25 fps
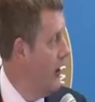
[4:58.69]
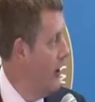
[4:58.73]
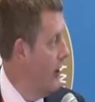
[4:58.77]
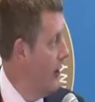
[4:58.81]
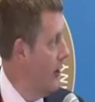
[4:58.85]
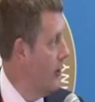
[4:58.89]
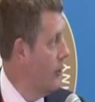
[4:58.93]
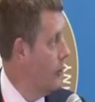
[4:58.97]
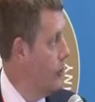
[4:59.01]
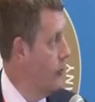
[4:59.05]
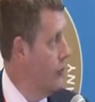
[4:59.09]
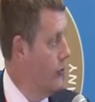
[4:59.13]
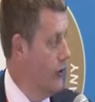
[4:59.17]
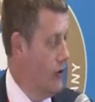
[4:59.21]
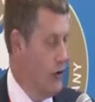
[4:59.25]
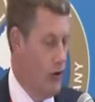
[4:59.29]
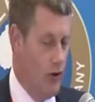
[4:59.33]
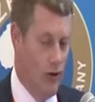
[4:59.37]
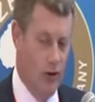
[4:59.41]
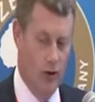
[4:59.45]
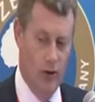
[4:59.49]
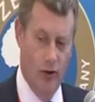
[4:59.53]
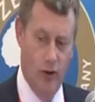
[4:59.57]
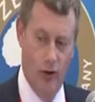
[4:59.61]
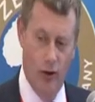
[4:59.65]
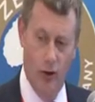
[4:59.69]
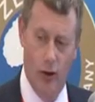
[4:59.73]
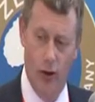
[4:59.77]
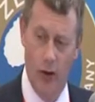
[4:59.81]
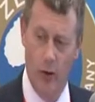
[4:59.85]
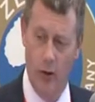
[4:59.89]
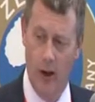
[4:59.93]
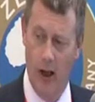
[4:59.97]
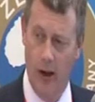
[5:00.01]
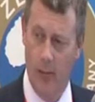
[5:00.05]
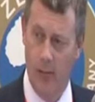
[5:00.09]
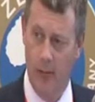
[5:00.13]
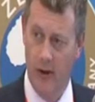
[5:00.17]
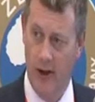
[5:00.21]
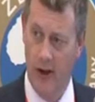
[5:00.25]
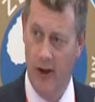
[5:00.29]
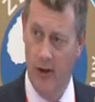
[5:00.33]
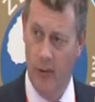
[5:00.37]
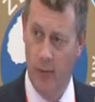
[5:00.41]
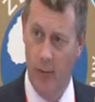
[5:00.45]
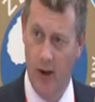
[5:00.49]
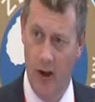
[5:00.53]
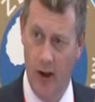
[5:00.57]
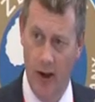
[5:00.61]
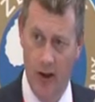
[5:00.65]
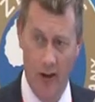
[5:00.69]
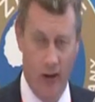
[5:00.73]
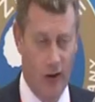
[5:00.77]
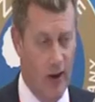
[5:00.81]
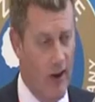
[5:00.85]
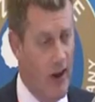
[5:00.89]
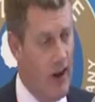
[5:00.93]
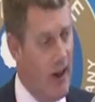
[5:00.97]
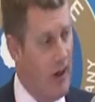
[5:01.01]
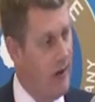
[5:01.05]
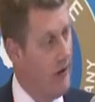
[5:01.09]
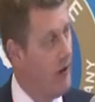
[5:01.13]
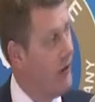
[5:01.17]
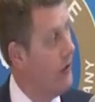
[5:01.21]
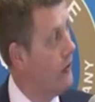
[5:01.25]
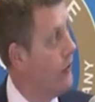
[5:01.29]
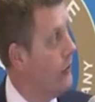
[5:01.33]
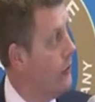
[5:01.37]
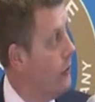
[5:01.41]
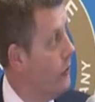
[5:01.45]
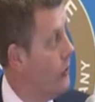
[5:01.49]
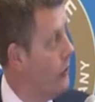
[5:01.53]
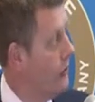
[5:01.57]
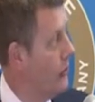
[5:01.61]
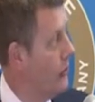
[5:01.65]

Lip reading: Acquisitions, oil companies buy and sell assets all the